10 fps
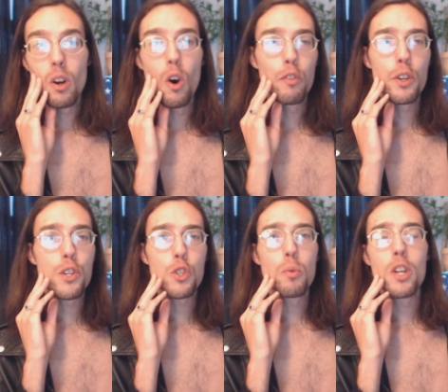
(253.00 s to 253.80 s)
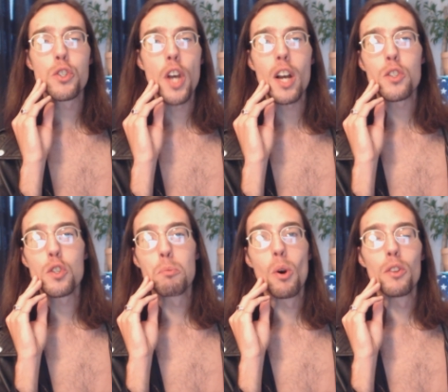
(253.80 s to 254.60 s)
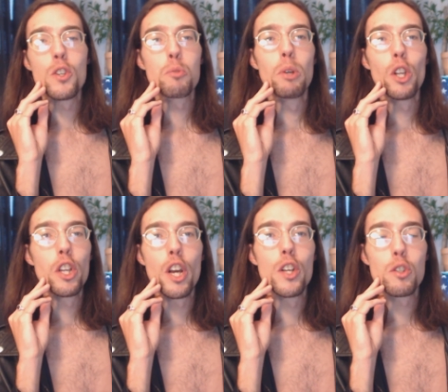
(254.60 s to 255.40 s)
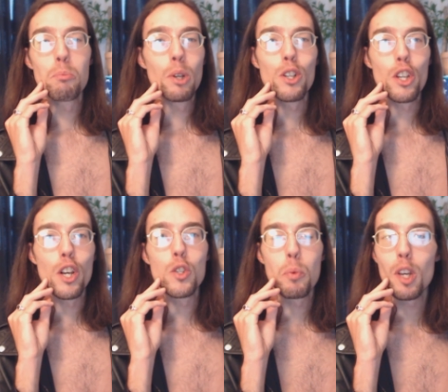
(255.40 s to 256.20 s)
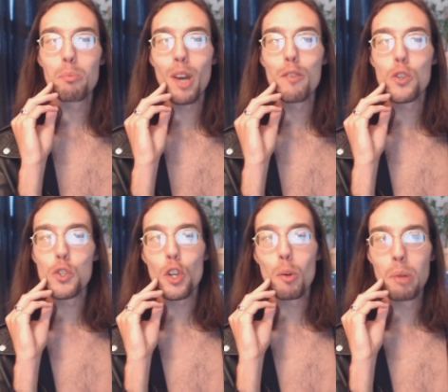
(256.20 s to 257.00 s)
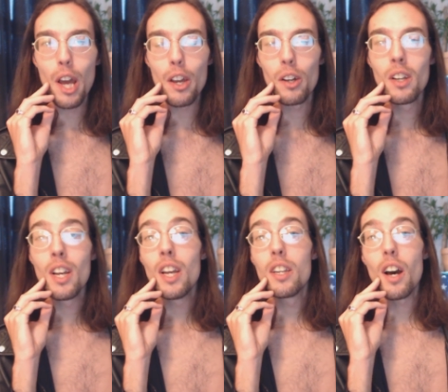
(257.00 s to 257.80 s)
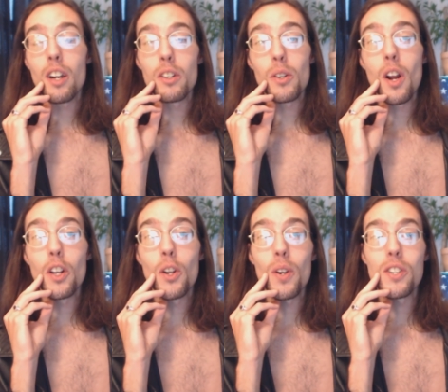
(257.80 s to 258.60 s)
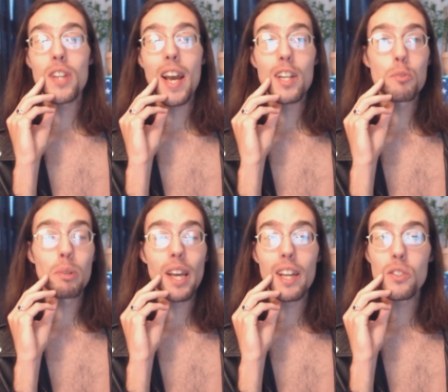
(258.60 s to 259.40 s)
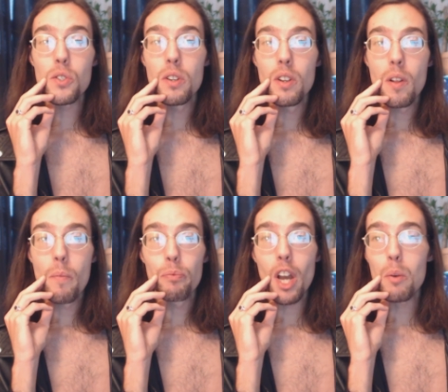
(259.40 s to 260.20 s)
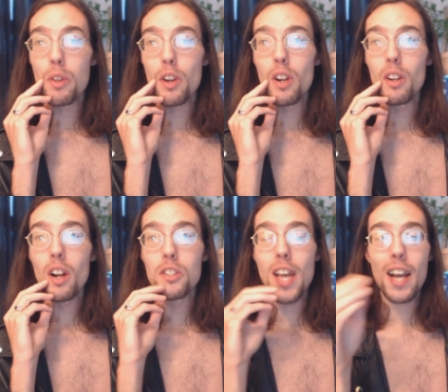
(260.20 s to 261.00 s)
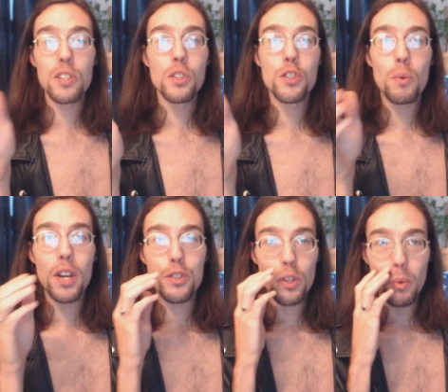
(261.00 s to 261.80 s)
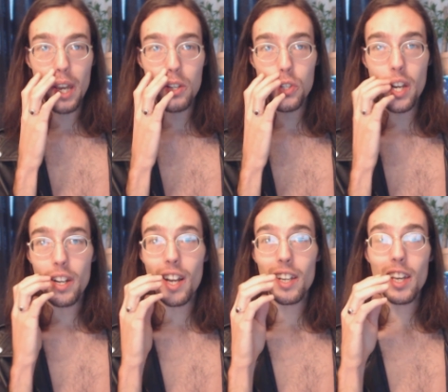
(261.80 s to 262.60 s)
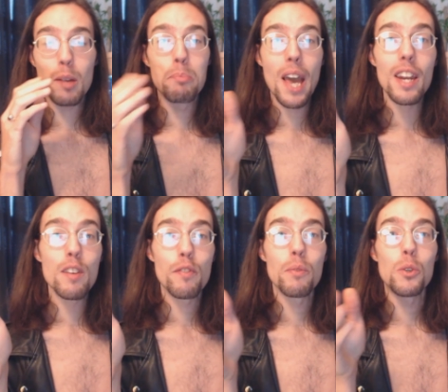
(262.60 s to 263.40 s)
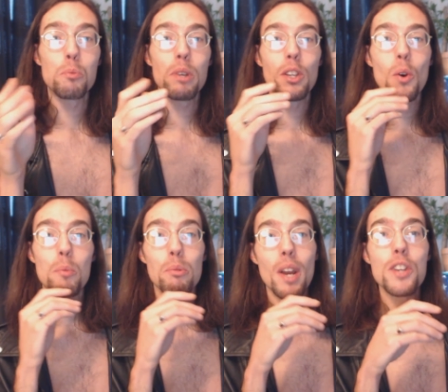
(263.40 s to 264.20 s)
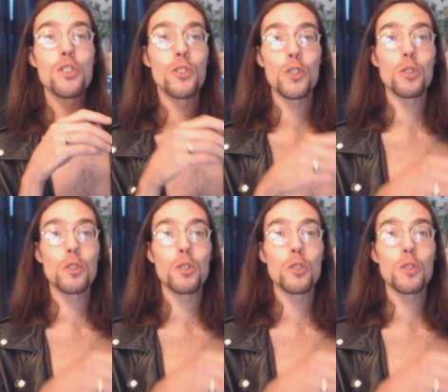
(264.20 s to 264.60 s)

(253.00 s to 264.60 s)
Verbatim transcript: Oh, if we just raise taxes more on these millionaires and billionaires, we can pay for single payer. Not under our current tax plans. Not with our, our tax situation the way it is now. You're not going to get a penny from those big corporations.